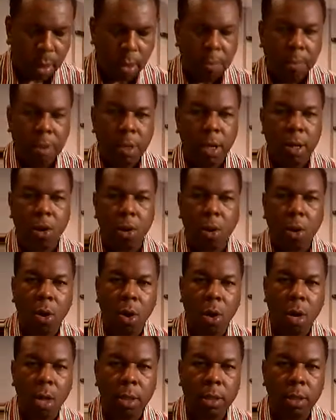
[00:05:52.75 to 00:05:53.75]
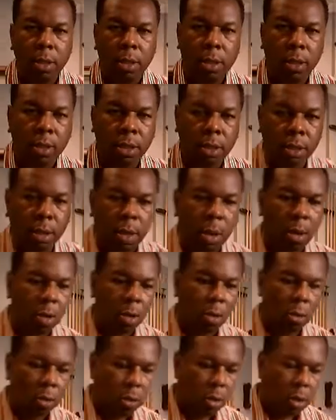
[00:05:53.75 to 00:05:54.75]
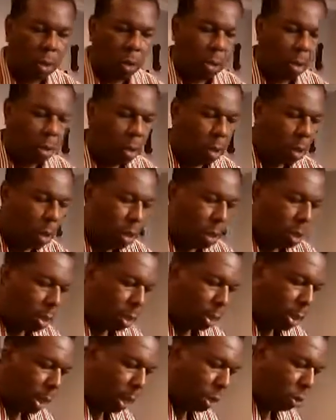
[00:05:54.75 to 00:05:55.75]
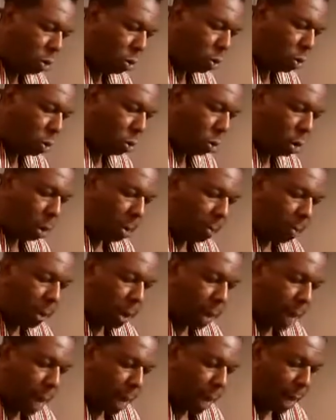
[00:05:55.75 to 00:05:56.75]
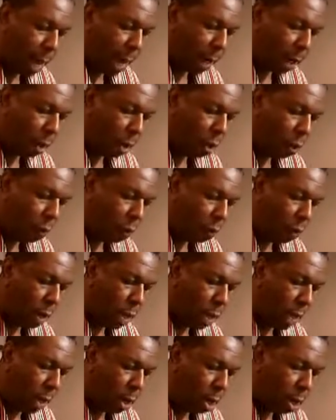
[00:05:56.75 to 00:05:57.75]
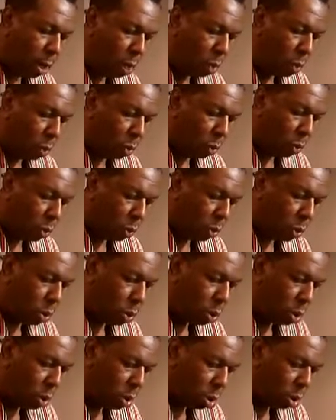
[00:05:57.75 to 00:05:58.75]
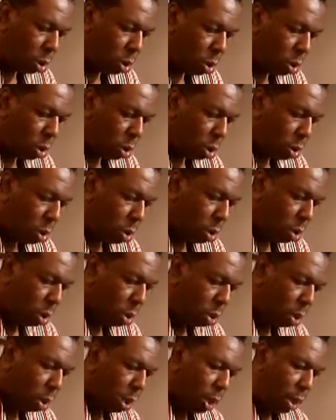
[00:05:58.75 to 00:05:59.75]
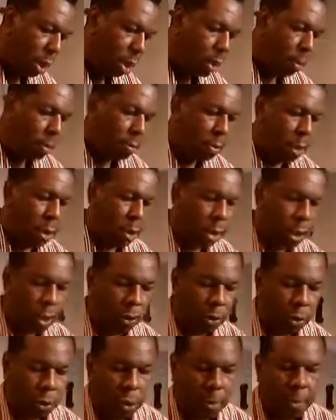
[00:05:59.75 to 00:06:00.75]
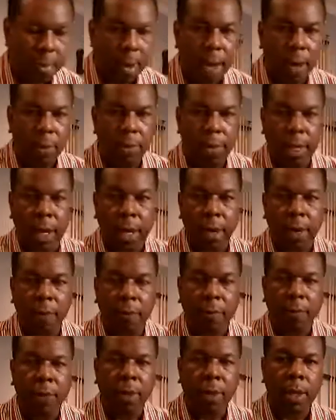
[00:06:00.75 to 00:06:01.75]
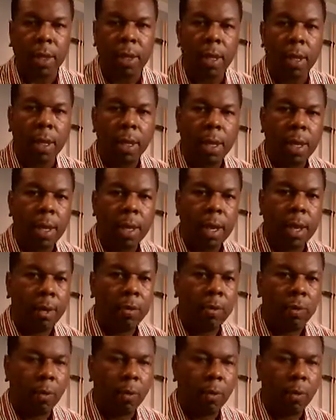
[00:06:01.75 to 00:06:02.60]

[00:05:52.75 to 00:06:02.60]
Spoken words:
put it on the sole that you're going to apply over that hole. Okay, put a generous amount there as